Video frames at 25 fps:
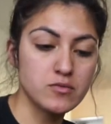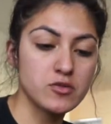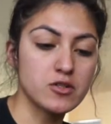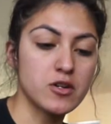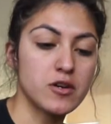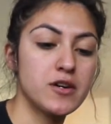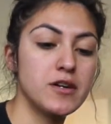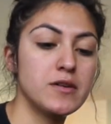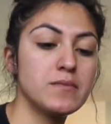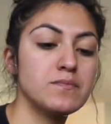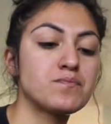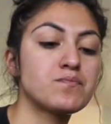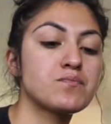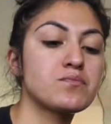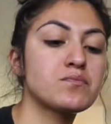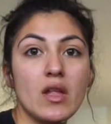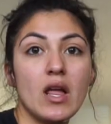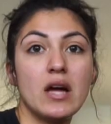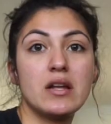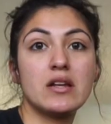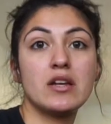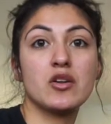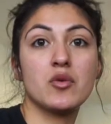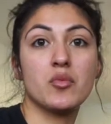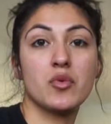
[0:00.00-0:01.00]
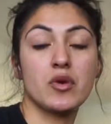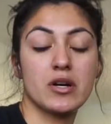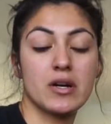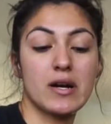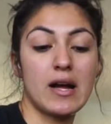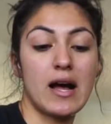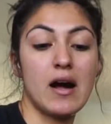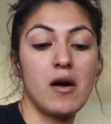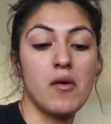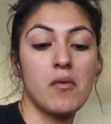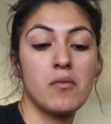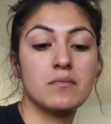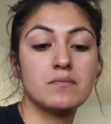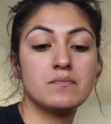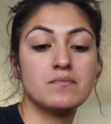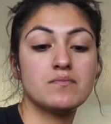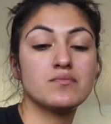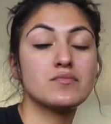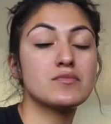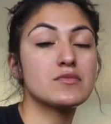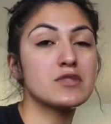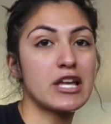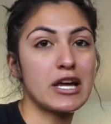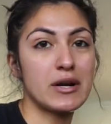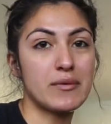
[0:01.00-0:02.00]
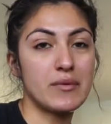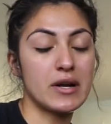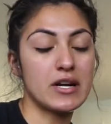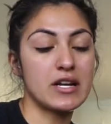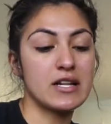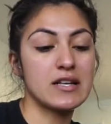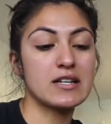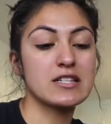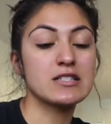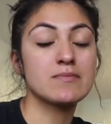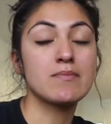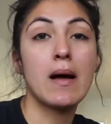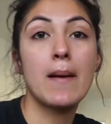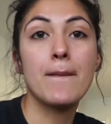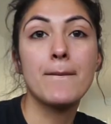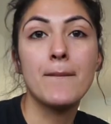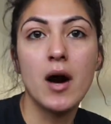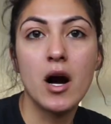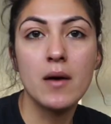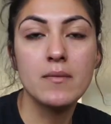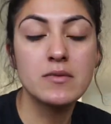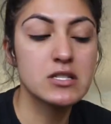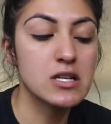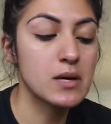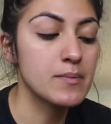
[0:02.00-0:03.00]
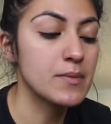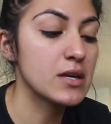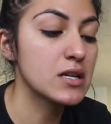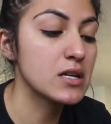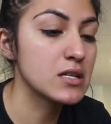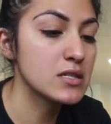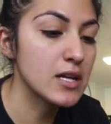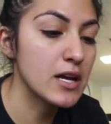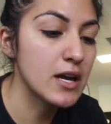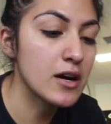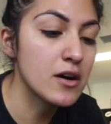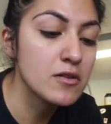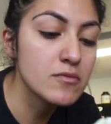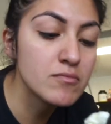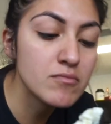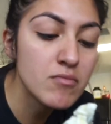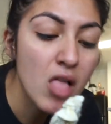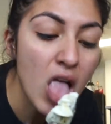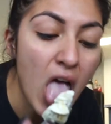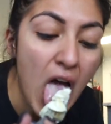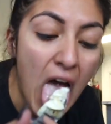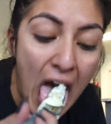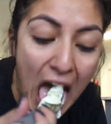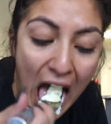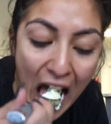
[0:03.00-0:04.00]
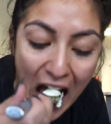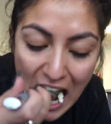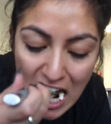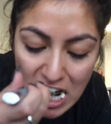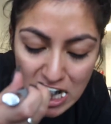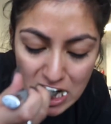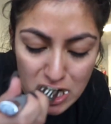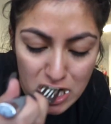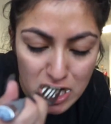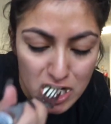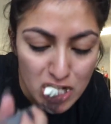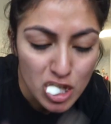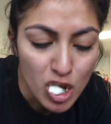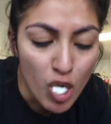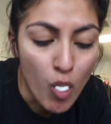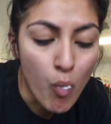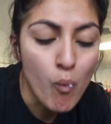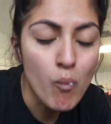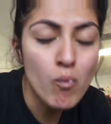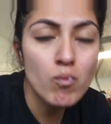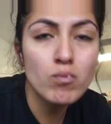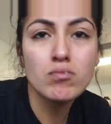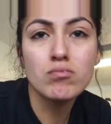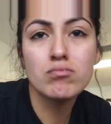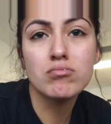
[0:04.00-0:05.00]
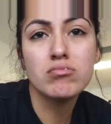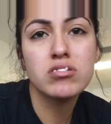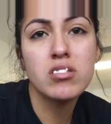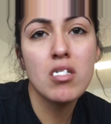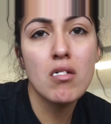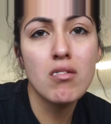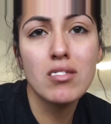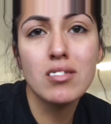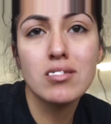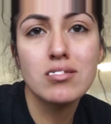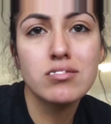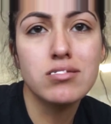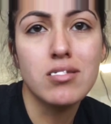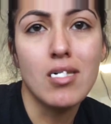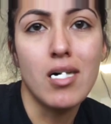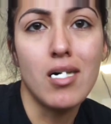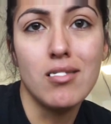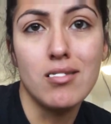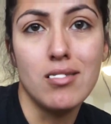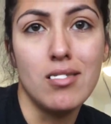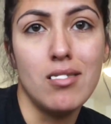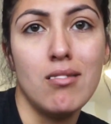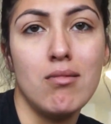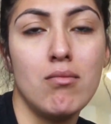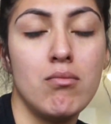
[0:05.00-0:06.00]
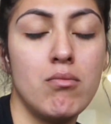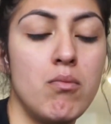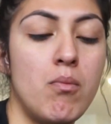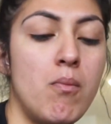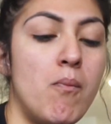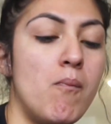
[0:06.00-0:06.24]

I'm sorry. I need to work out, get ready, because my mom is coming into town. I'm so excited.